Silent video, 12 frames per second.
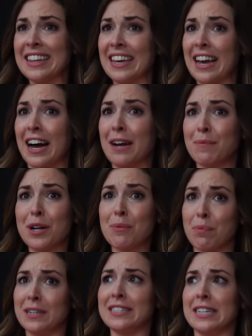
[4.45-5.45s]
Yeah, like, I'm not
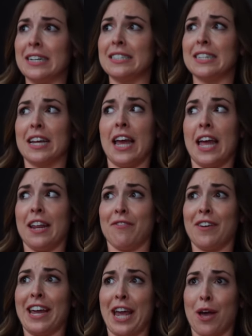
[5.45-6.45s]
a princess, and
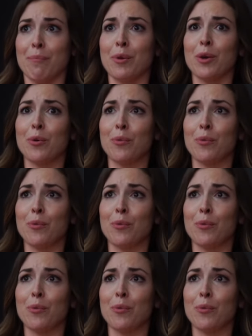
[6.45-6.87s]
if I am,